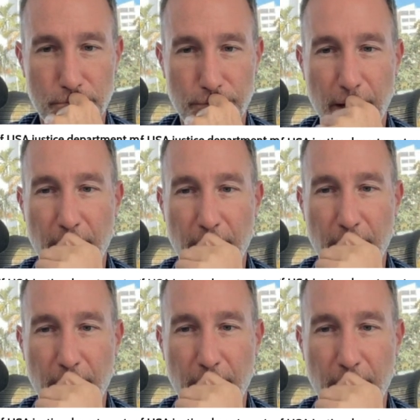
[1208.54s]
I
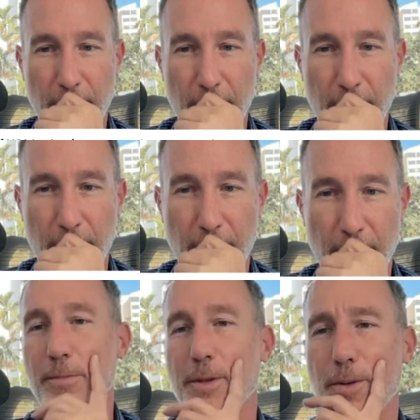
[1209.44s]
think the next, the the
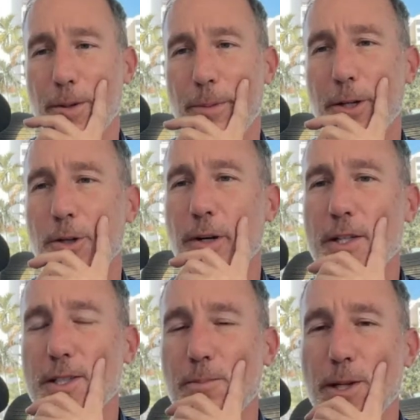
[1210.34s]
the, the bigger
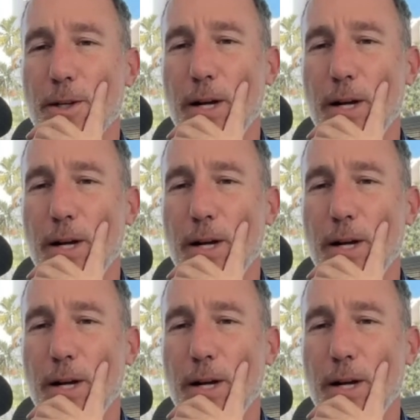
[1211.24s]
question would be,